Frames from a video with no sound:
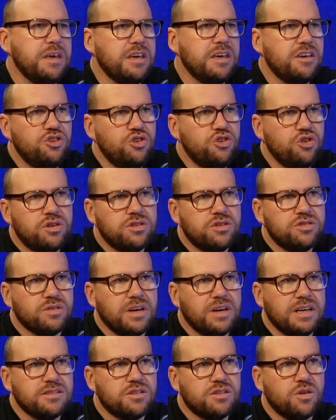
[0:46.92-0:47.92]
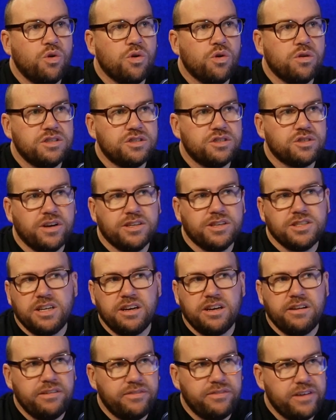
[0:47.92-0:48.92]
be a unit trust or a
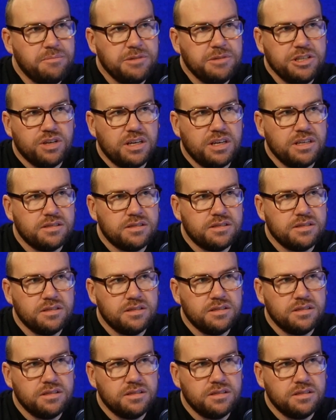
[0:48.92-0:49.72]
discretionary family trust?